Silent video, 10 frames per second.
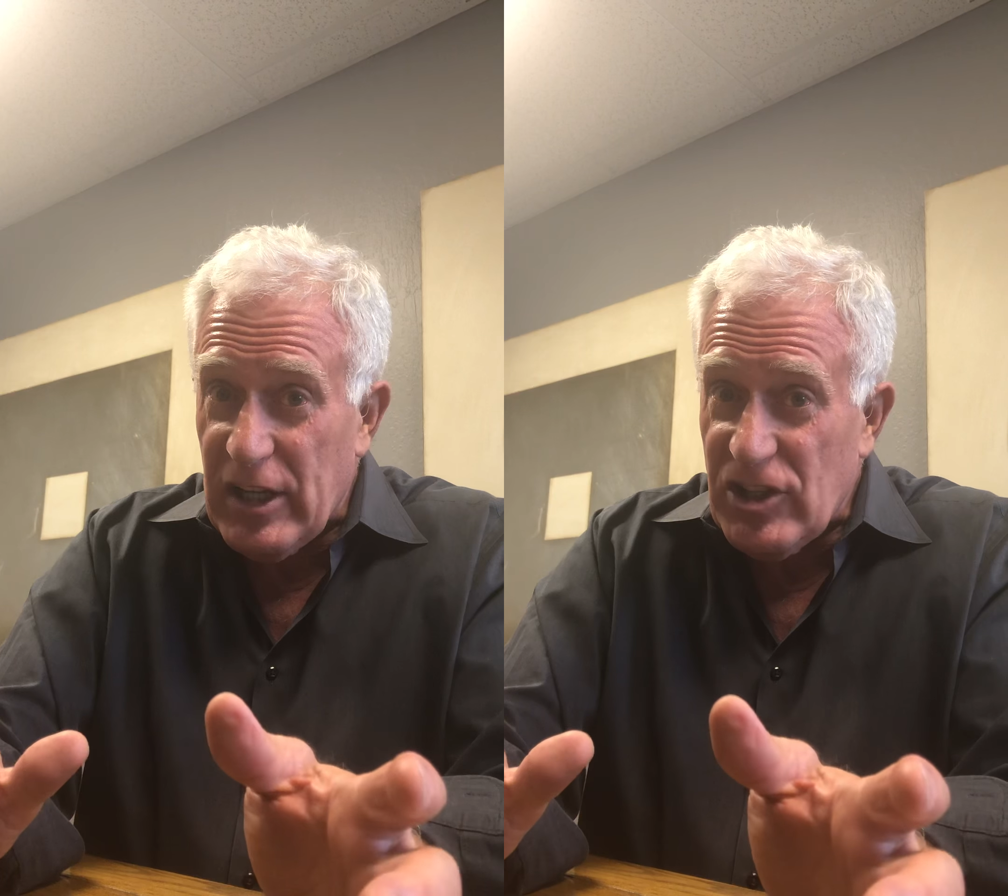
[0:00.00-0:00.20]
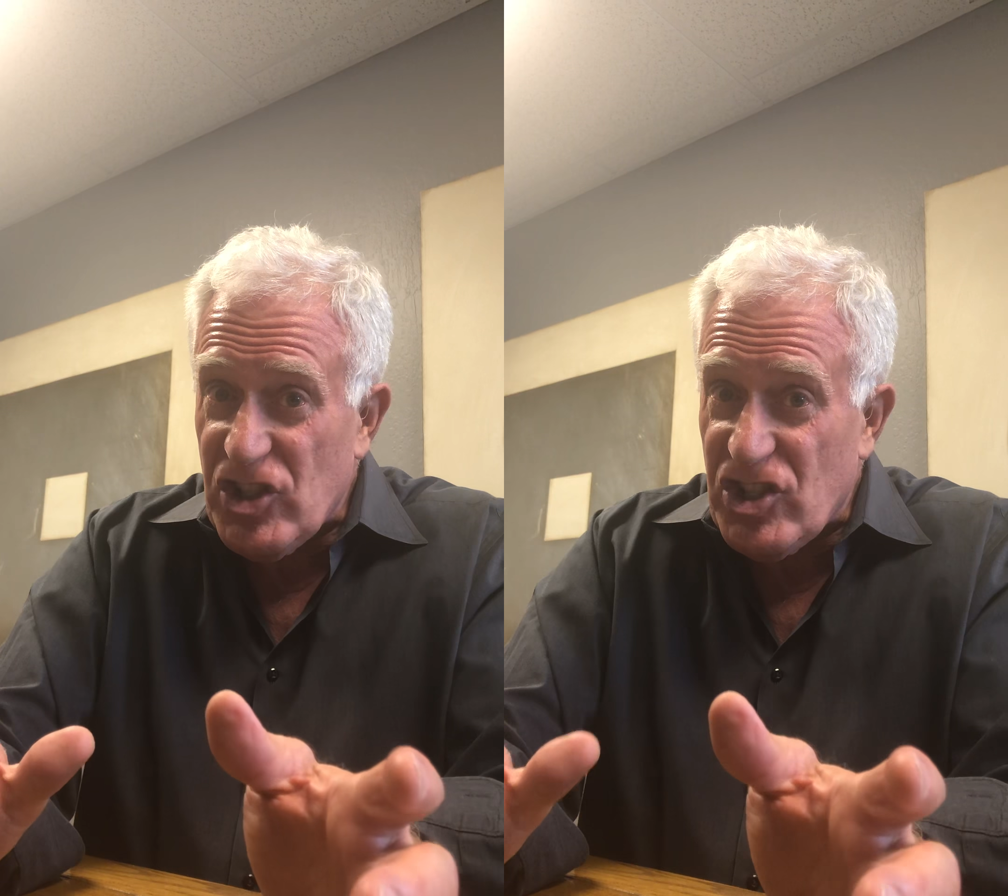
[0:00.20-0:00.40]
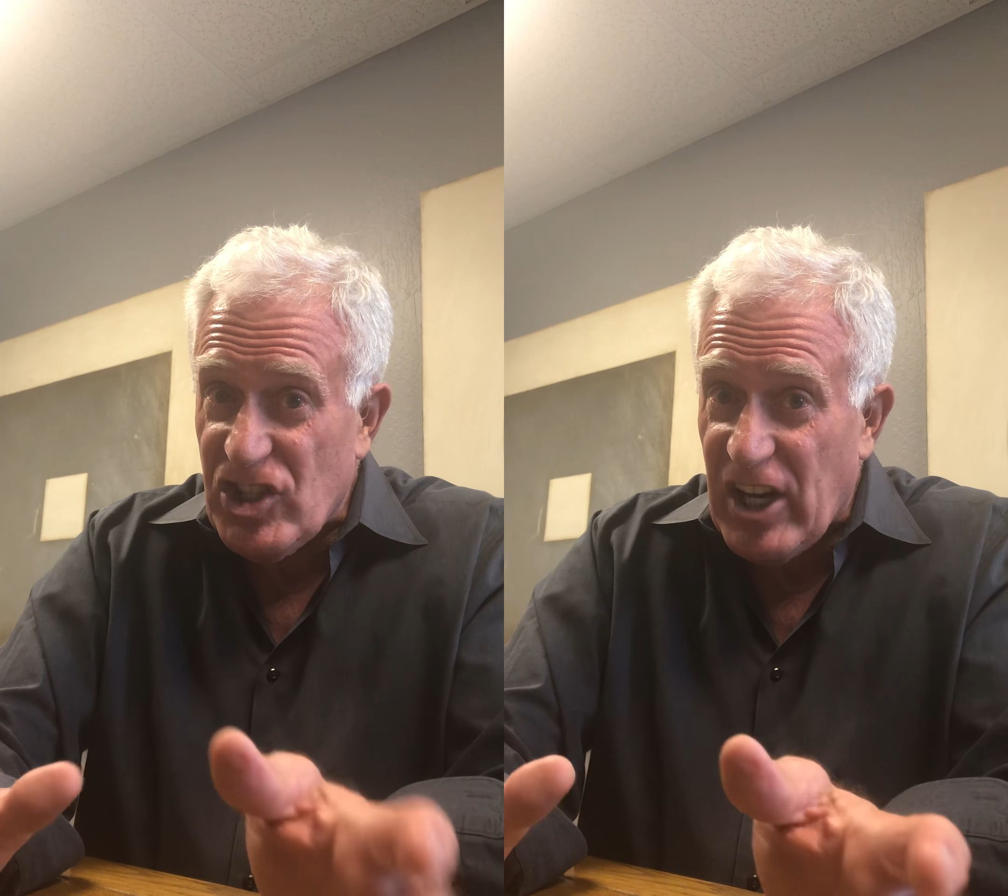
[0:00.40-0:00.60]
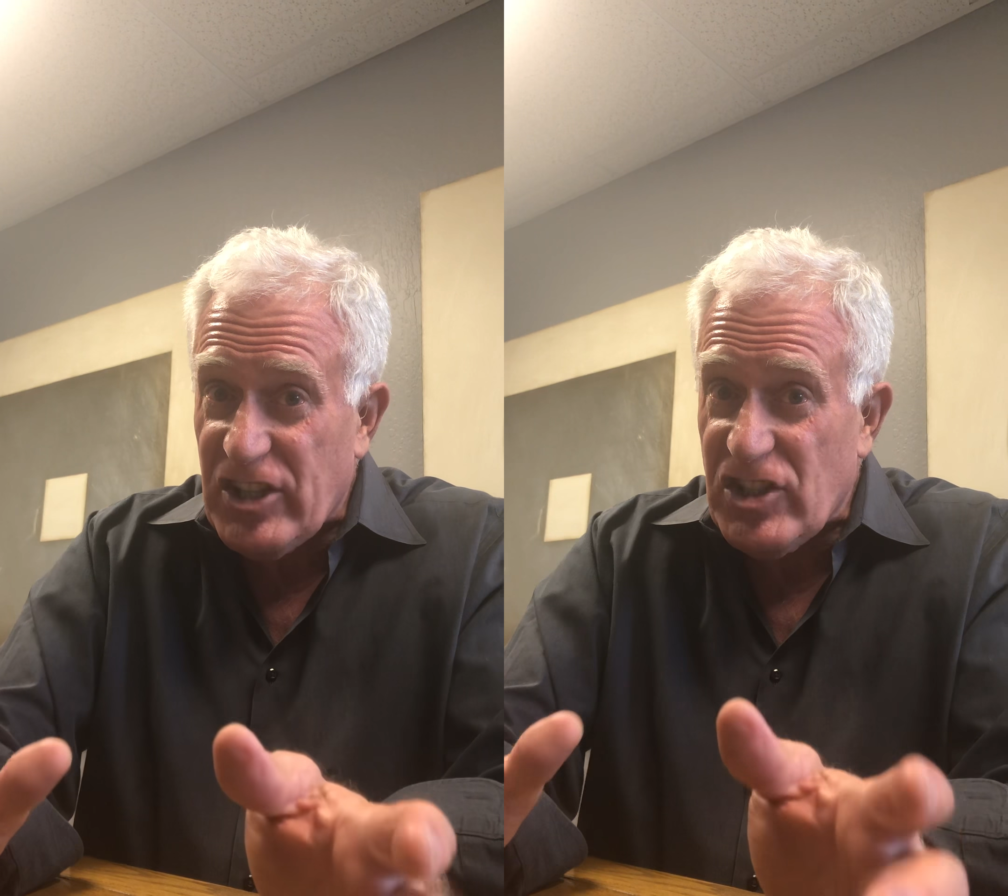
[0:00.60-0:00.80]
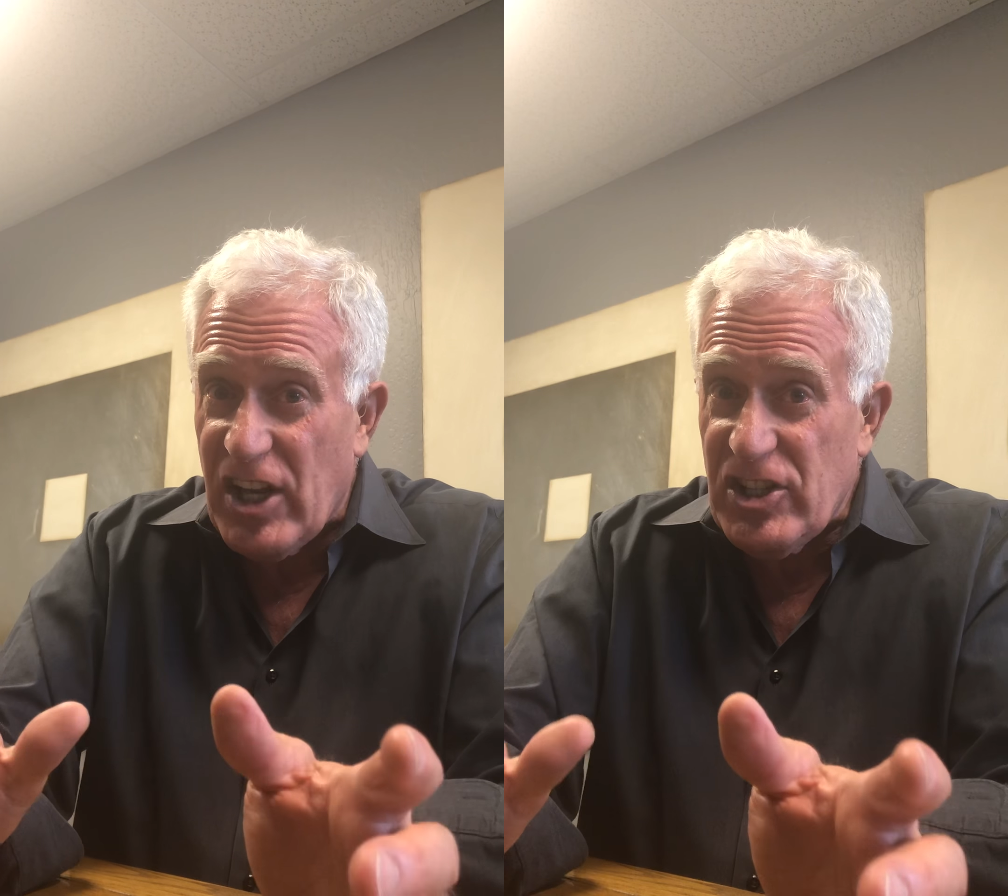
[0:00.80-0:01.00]
he's
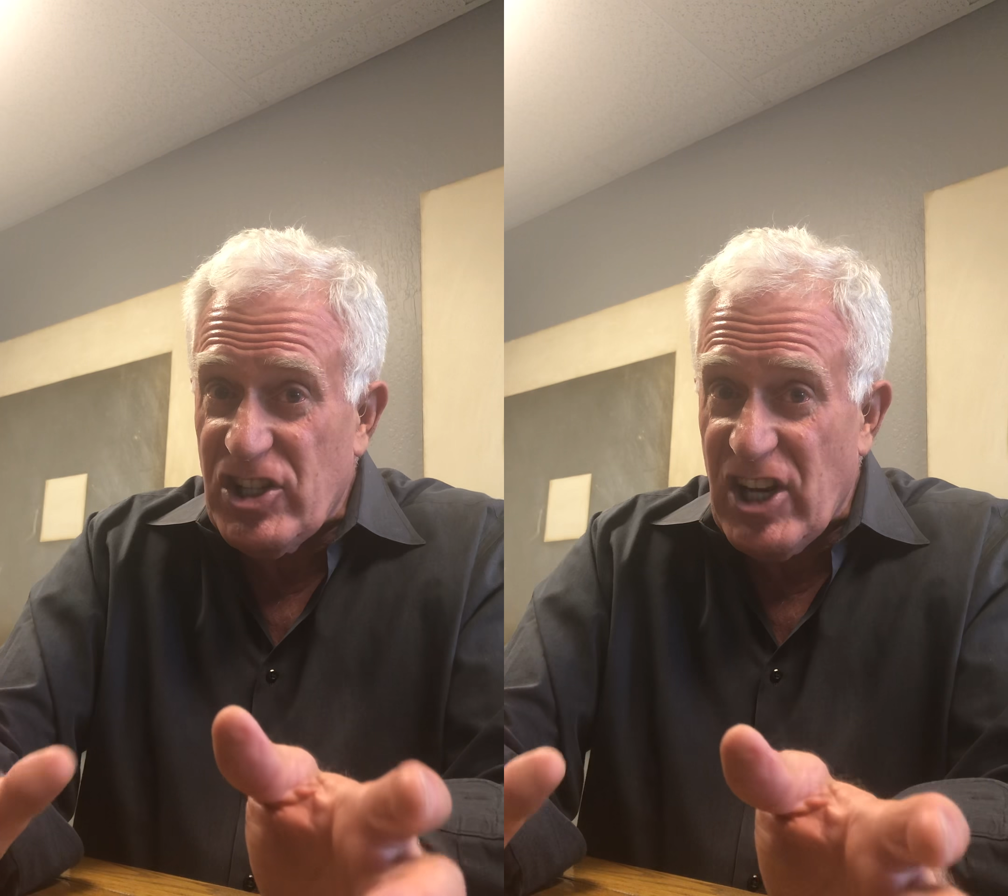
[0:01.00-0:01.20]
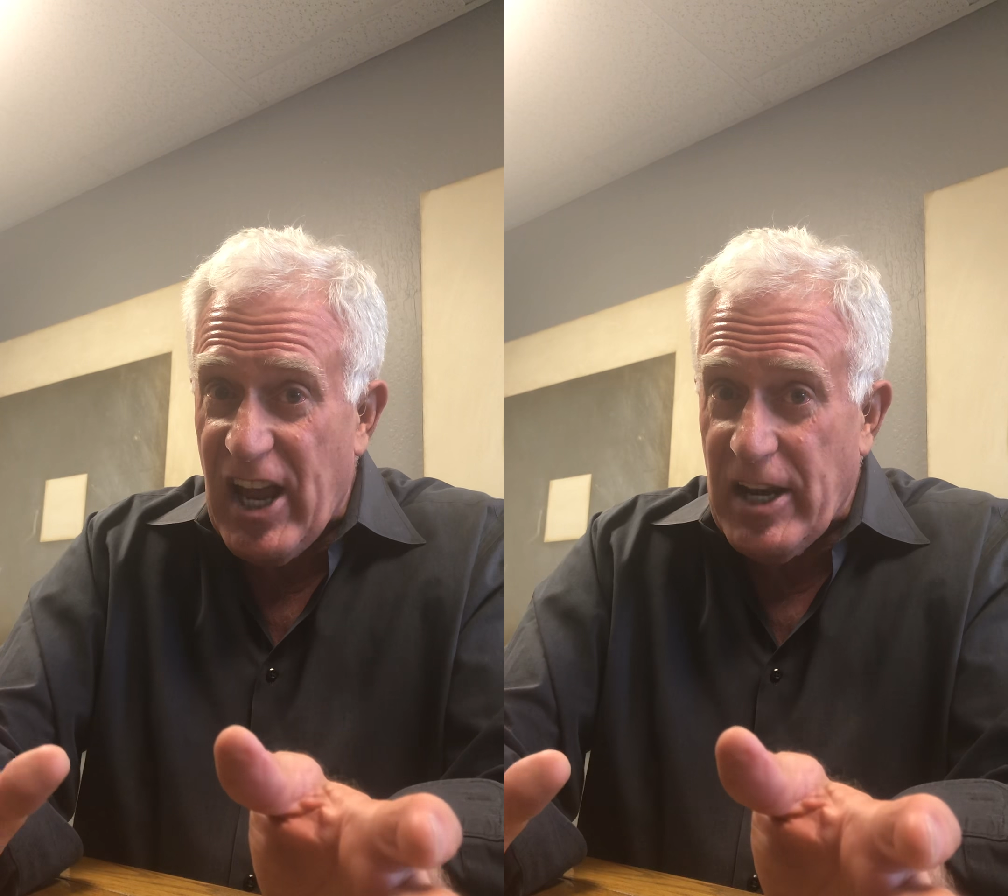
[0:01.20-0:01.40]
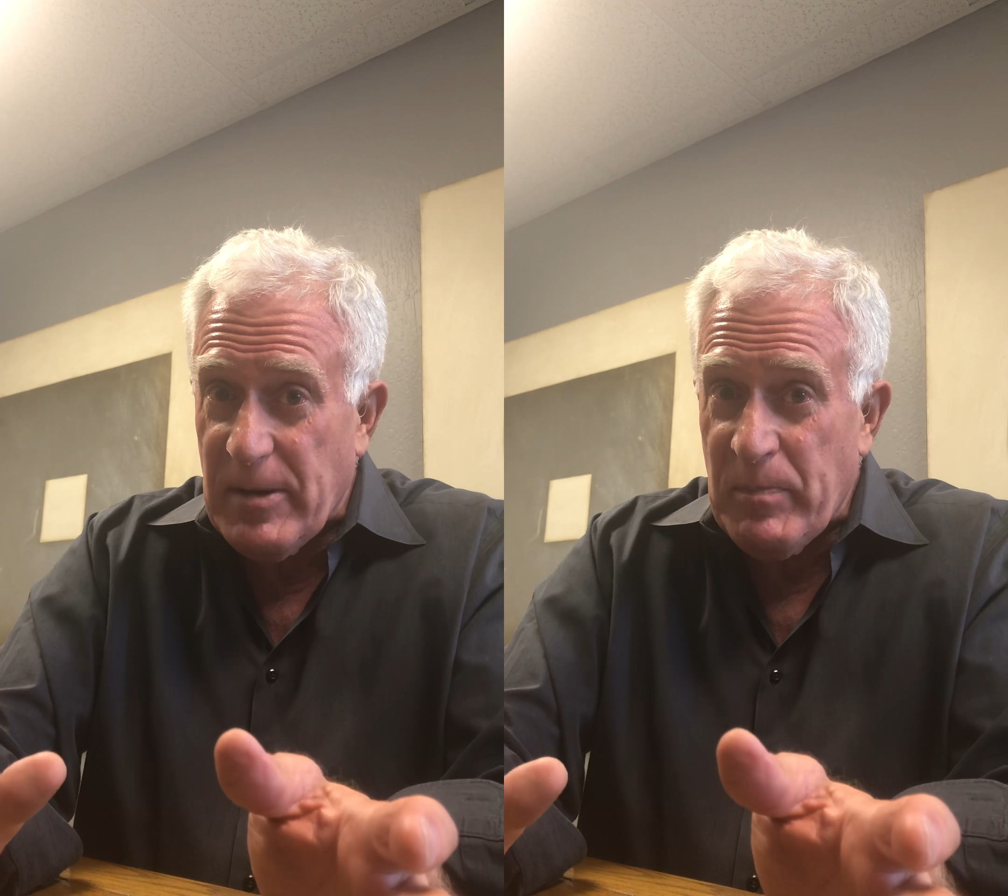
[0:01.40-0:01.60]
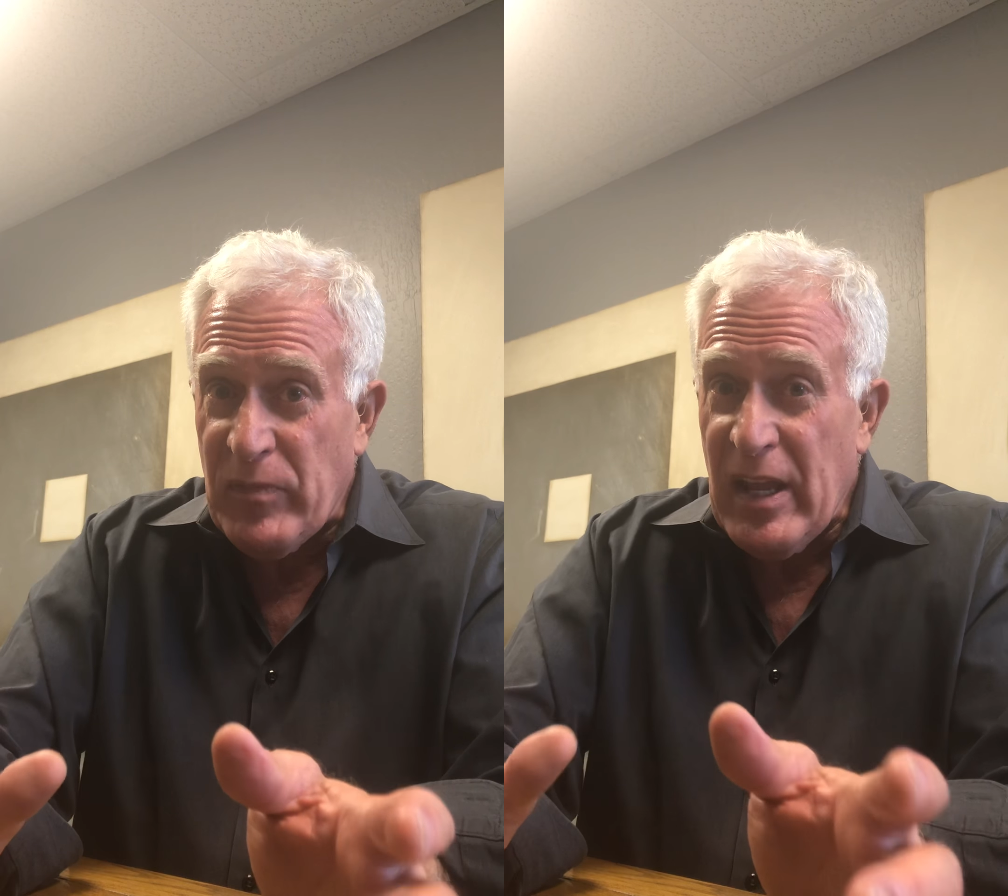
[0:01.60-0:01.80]
6'10".